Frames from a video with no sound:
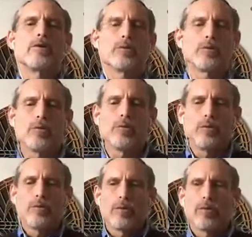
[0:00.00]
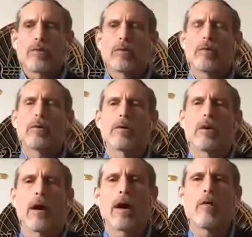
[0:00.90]
to
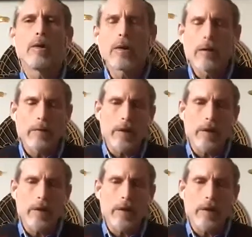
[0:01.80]
how we love